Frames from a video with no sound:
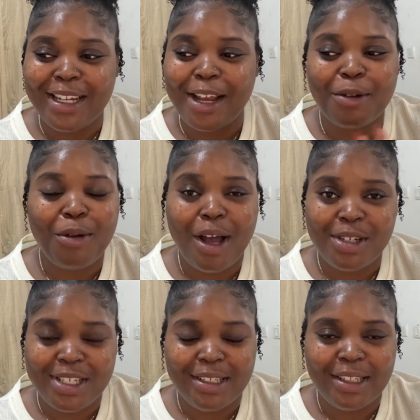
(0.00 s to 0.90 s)
I don't know how
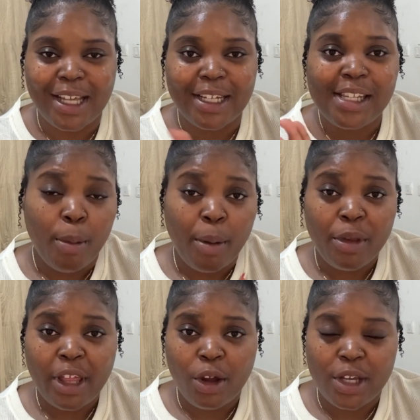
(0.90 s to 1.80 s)
she did that, but my
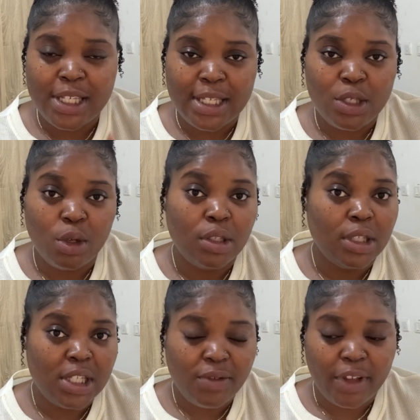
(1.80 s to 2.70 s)
brother got a seat on
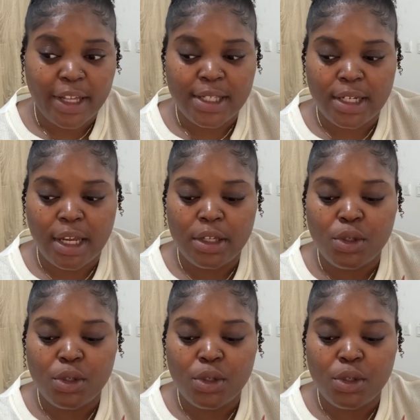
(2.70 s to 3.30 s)
this flight today,